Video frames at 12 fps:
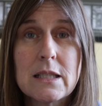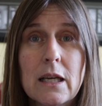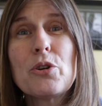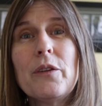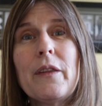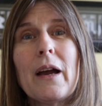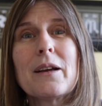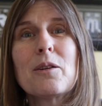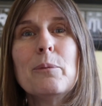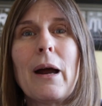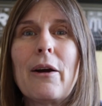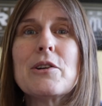Enjoyed that
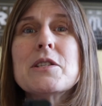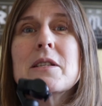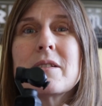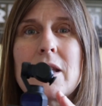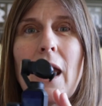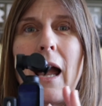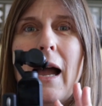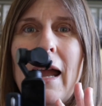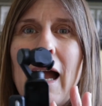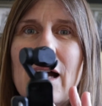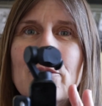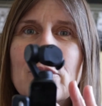comparison today.
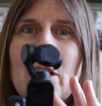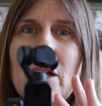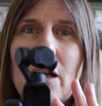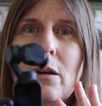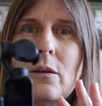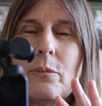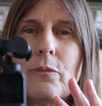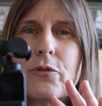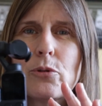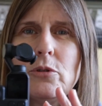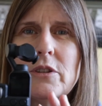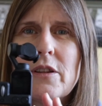
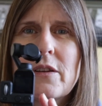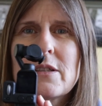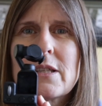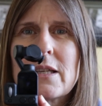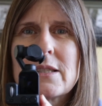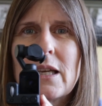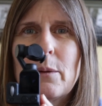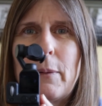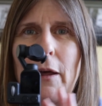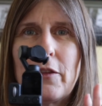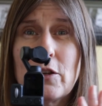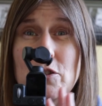For all the things I say
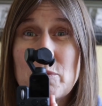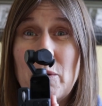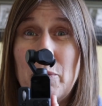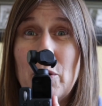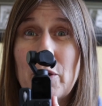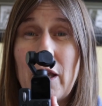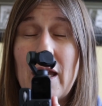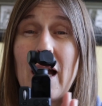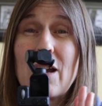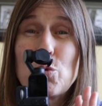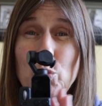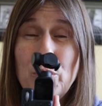about the Osmo Pocket,
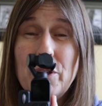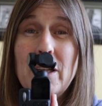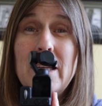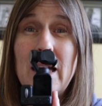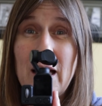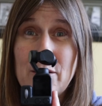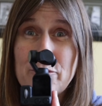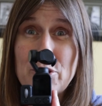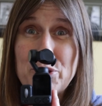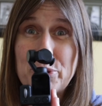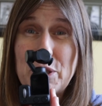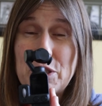I really have
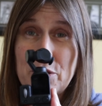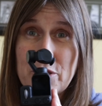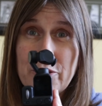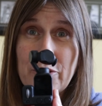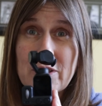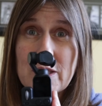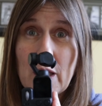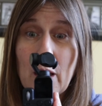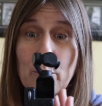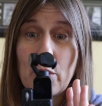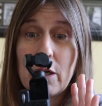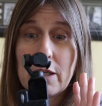enjoyed using this
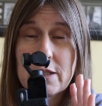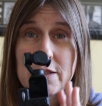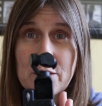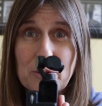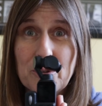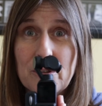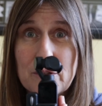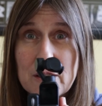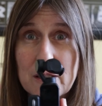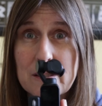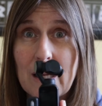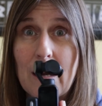camera. I still use
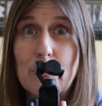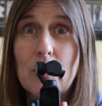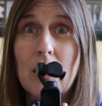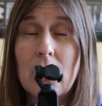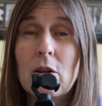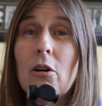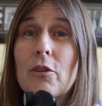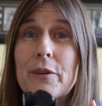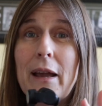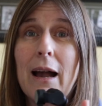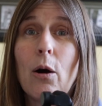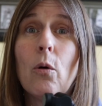this camera a lot
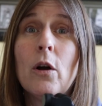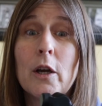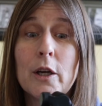now.